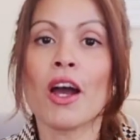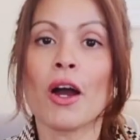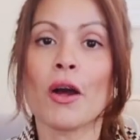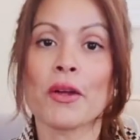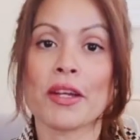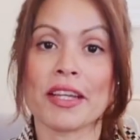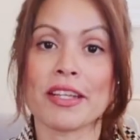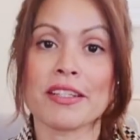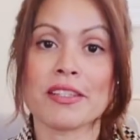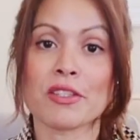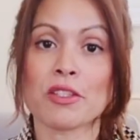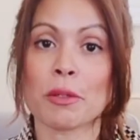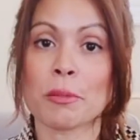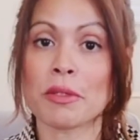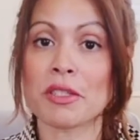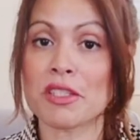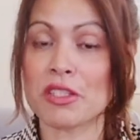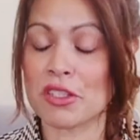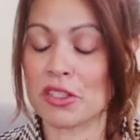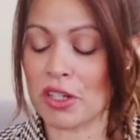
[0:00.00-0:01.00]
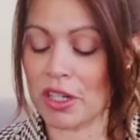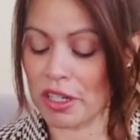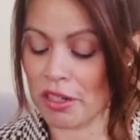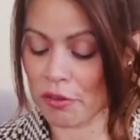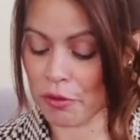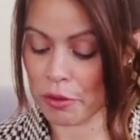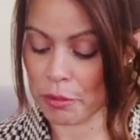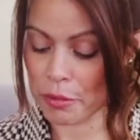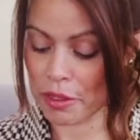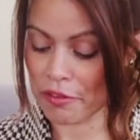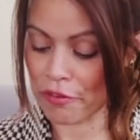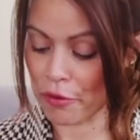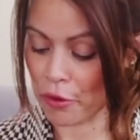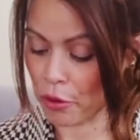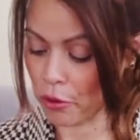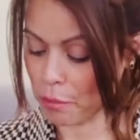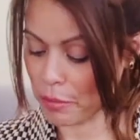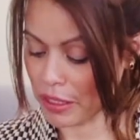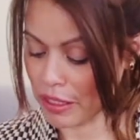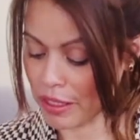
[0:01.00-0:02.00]
Okay, so I'm going to start off with my
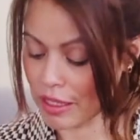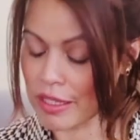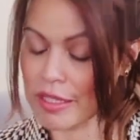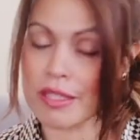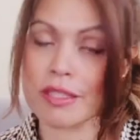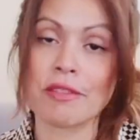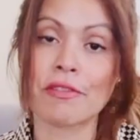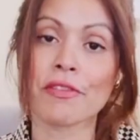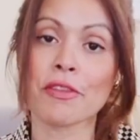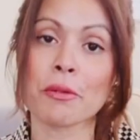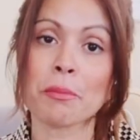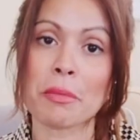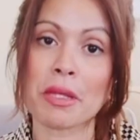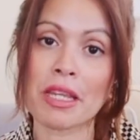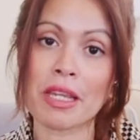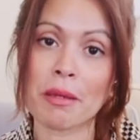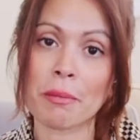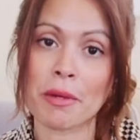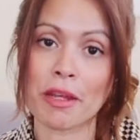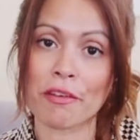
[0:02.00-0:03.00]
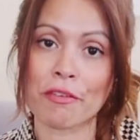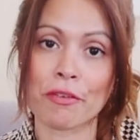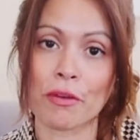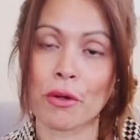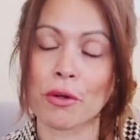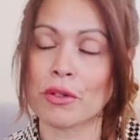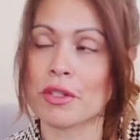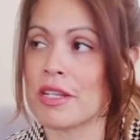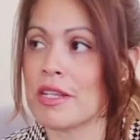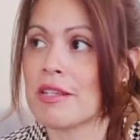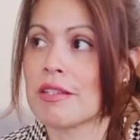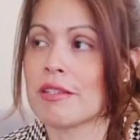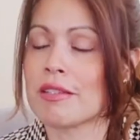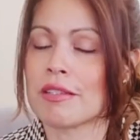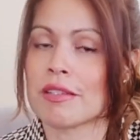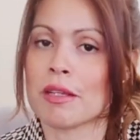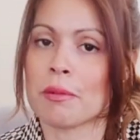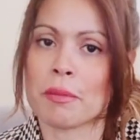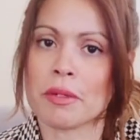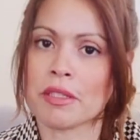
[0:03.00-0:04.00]
phone because for me, my phone
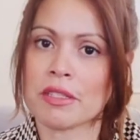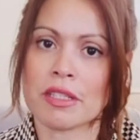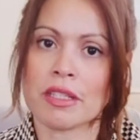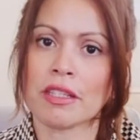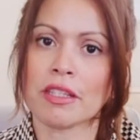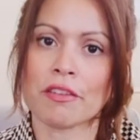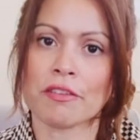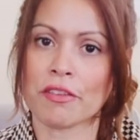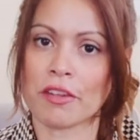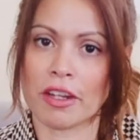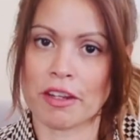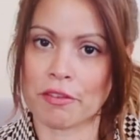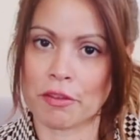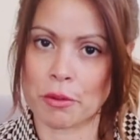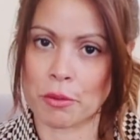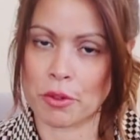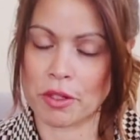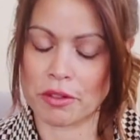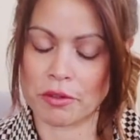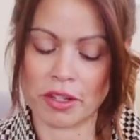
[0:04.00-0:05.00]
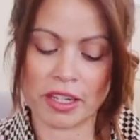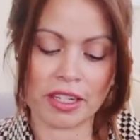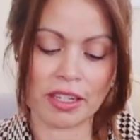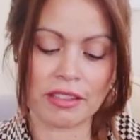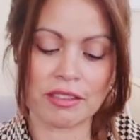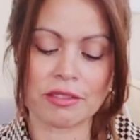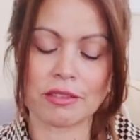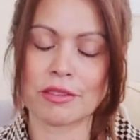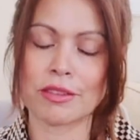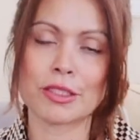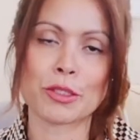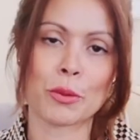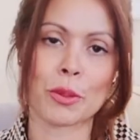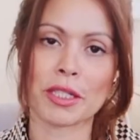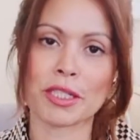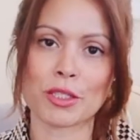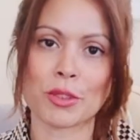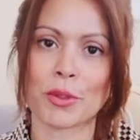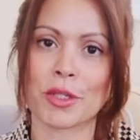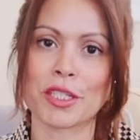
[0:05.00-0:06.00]
is a must. I think for everyone, right?
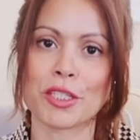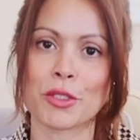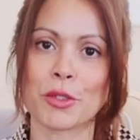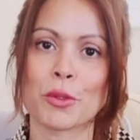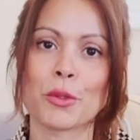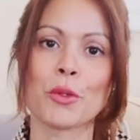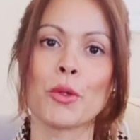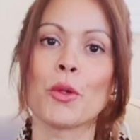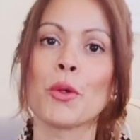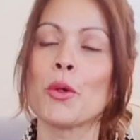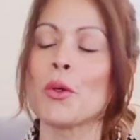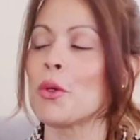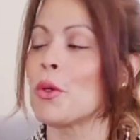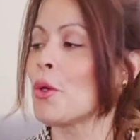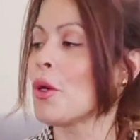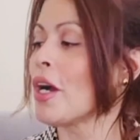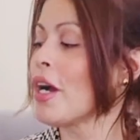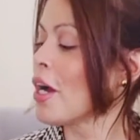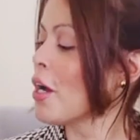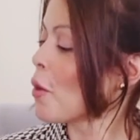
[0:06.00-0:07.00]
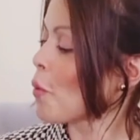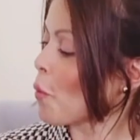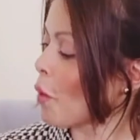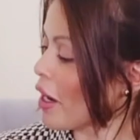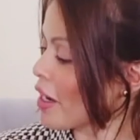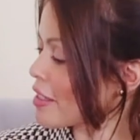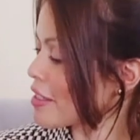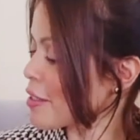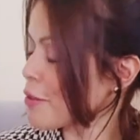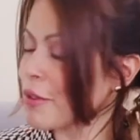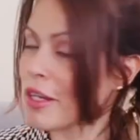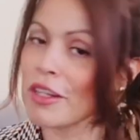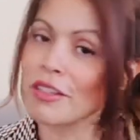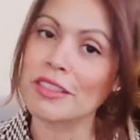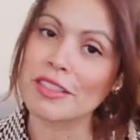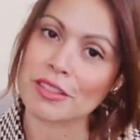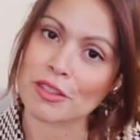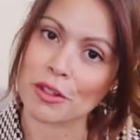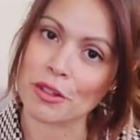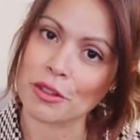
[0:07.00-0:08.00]
2022, who walks
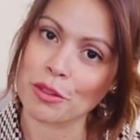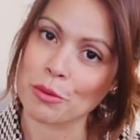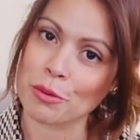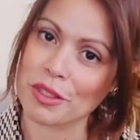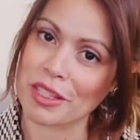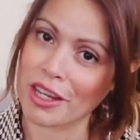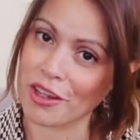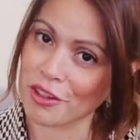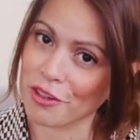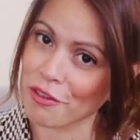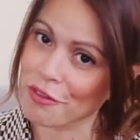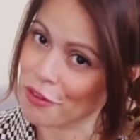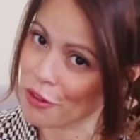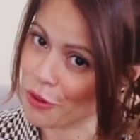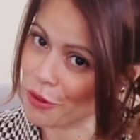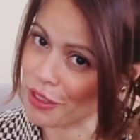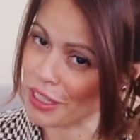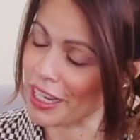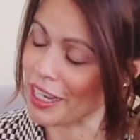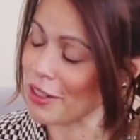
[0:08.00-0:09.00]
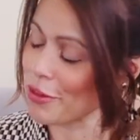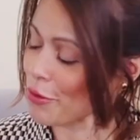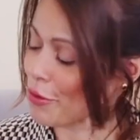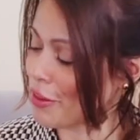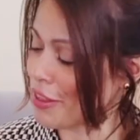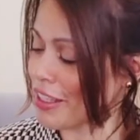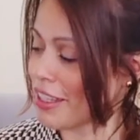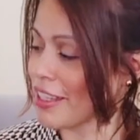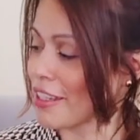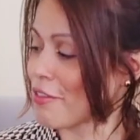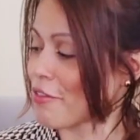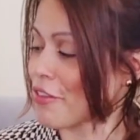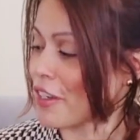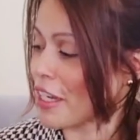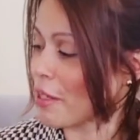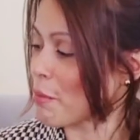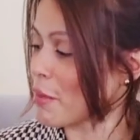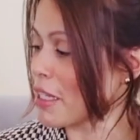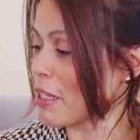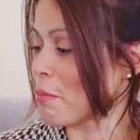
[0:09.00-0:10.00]
around this earth without a phone? I don't think
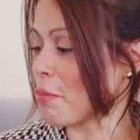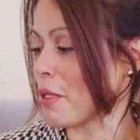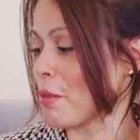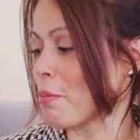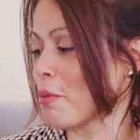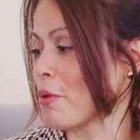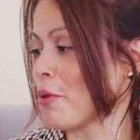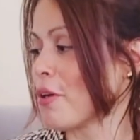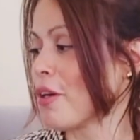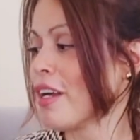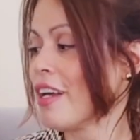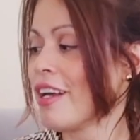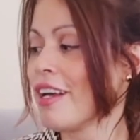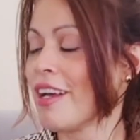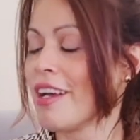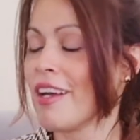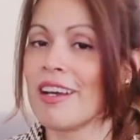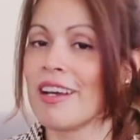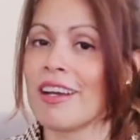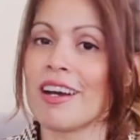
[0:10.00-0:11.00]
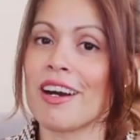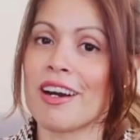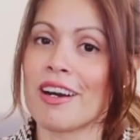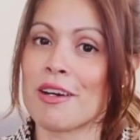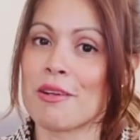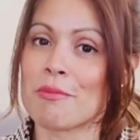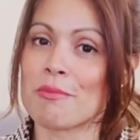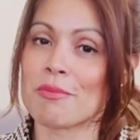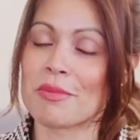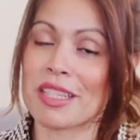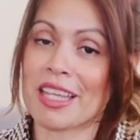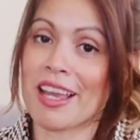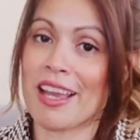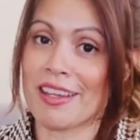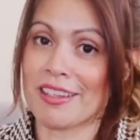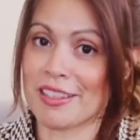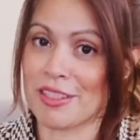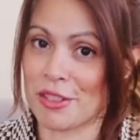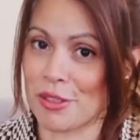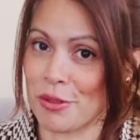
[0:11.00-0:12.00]
very many people
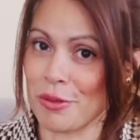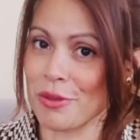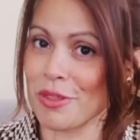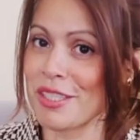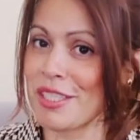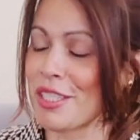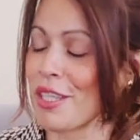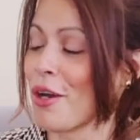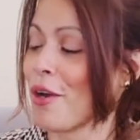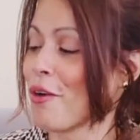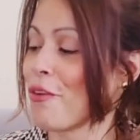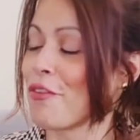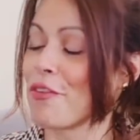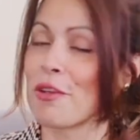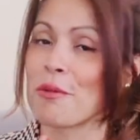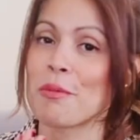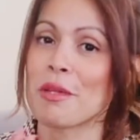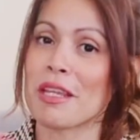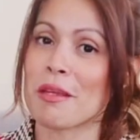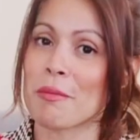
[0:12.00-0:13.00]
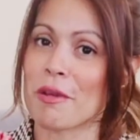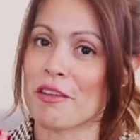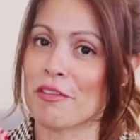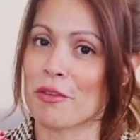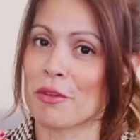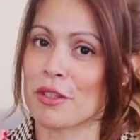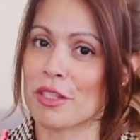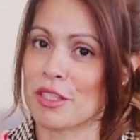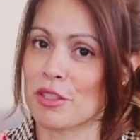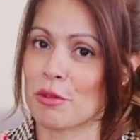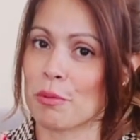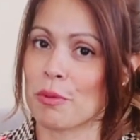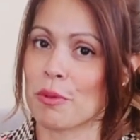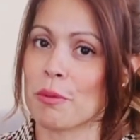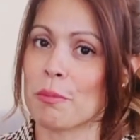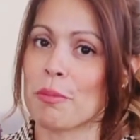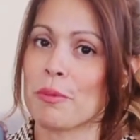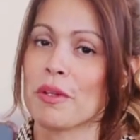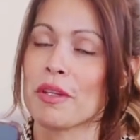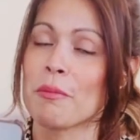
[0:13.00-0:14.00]
can and do. So for me, my phone is
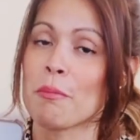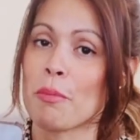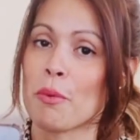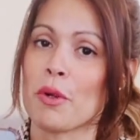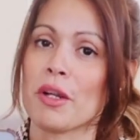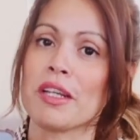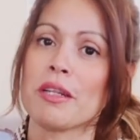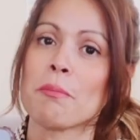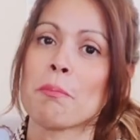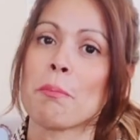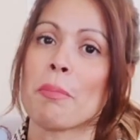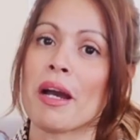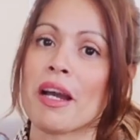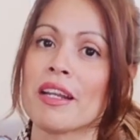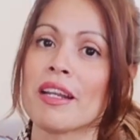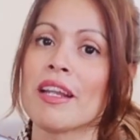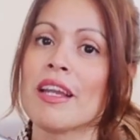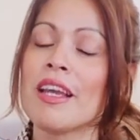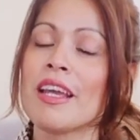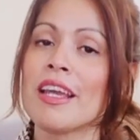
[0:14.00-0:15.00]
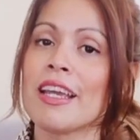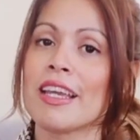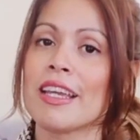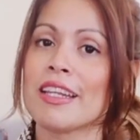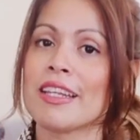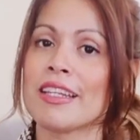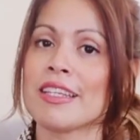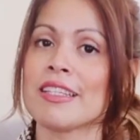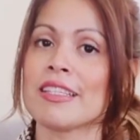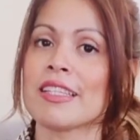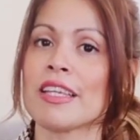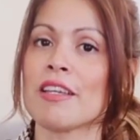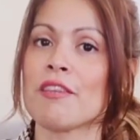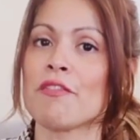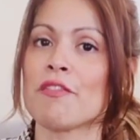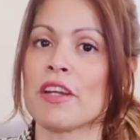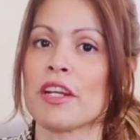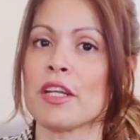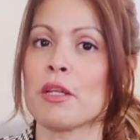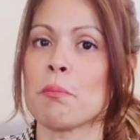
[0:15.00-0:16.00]
super important, but it is
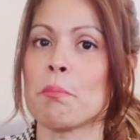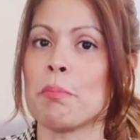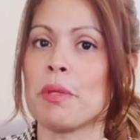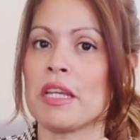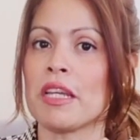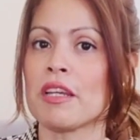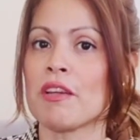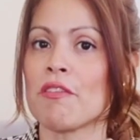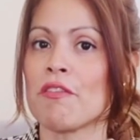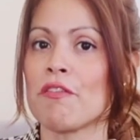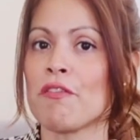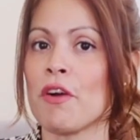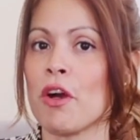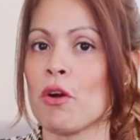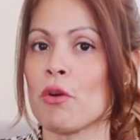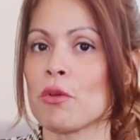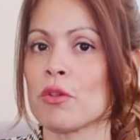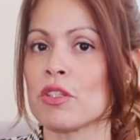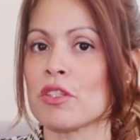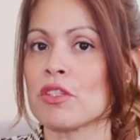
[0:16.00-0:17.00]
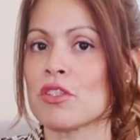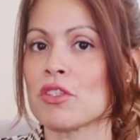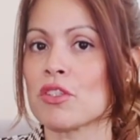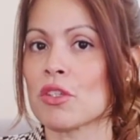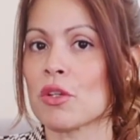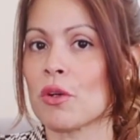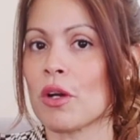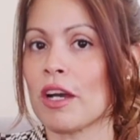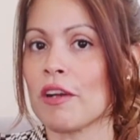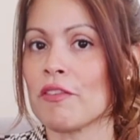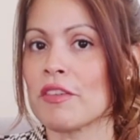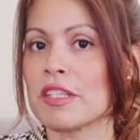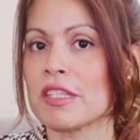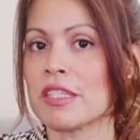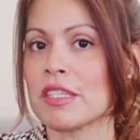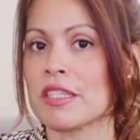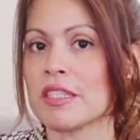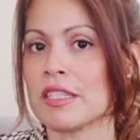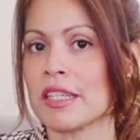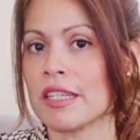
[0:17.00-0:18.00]
a very big phone. So
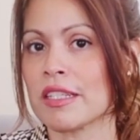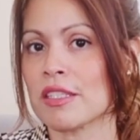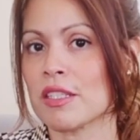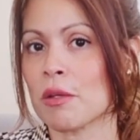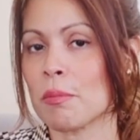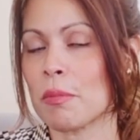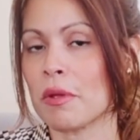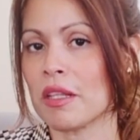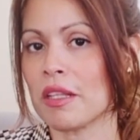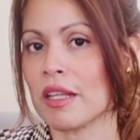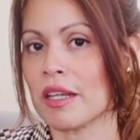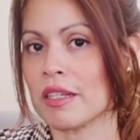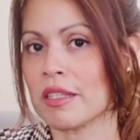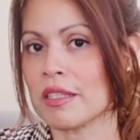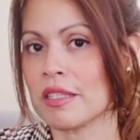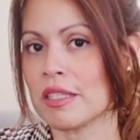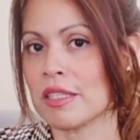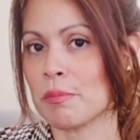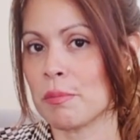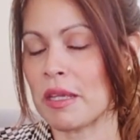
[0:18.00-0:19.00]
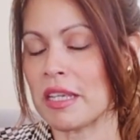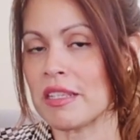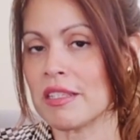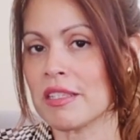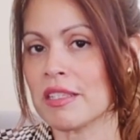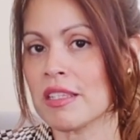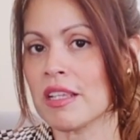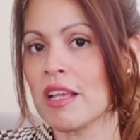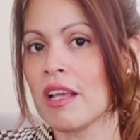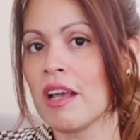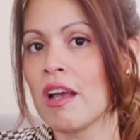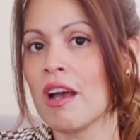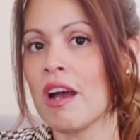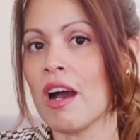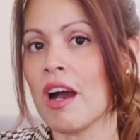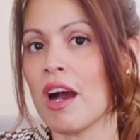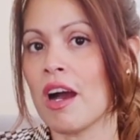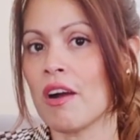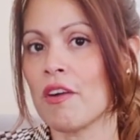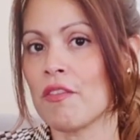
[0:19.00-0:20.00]
obviously it takes up a lot of the space
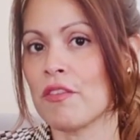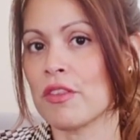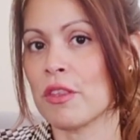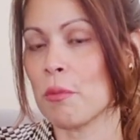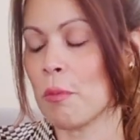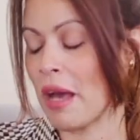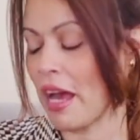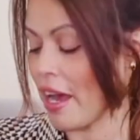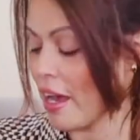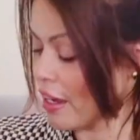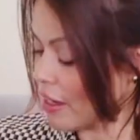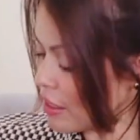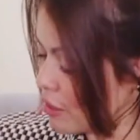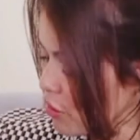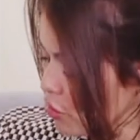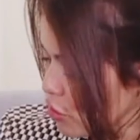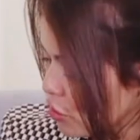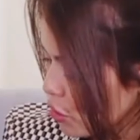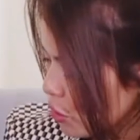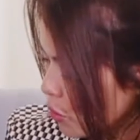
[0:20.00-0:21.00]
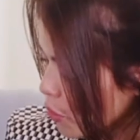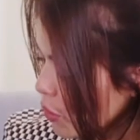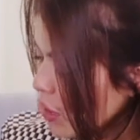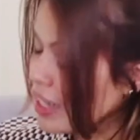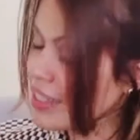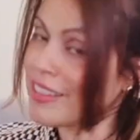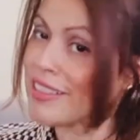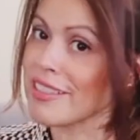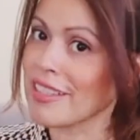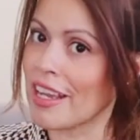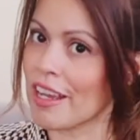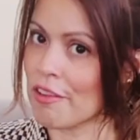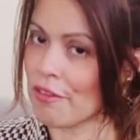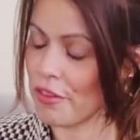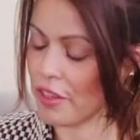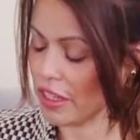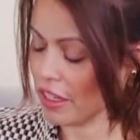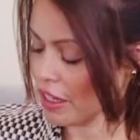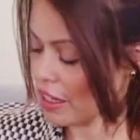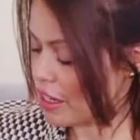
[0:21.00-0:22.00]
of the bag. So, and it's
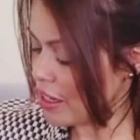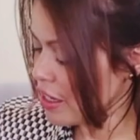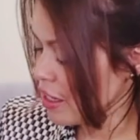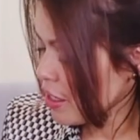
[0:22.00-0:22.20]
heavy.